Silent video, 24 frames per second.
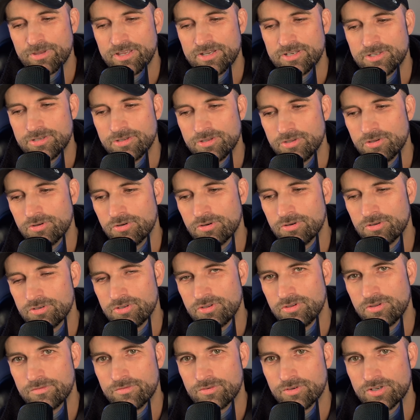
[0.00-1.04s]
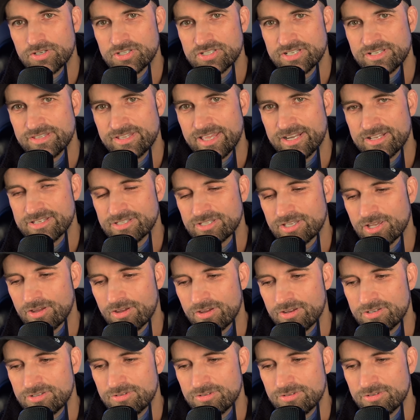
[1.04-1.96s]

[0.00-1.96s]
into your new version that is going